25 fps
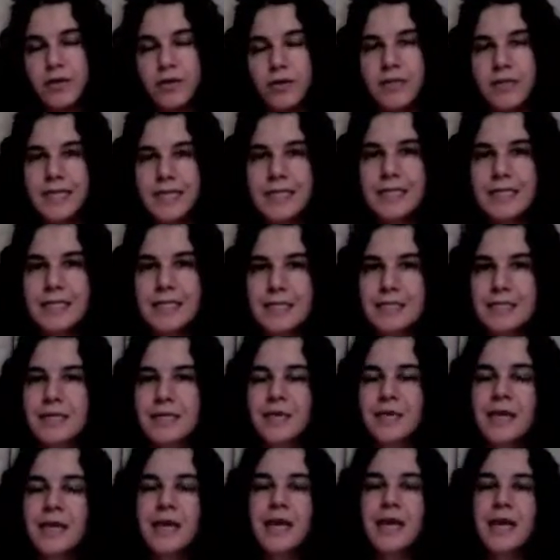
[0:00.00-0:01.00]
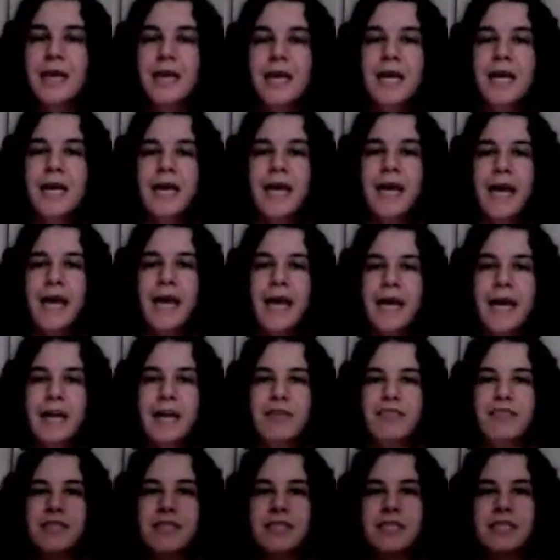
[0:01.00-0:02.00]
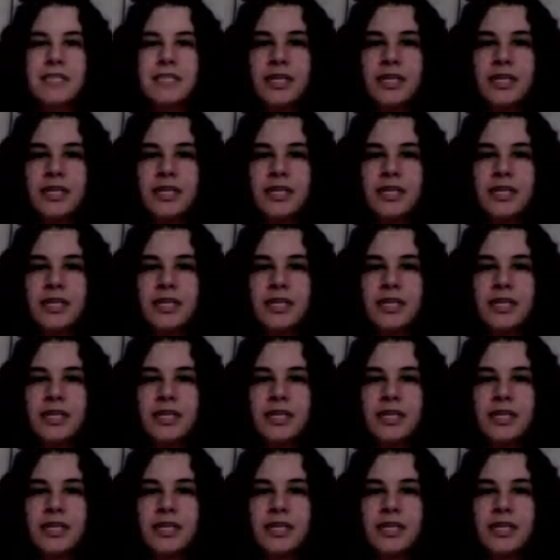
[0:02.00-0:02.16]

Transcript: eats. And if it's a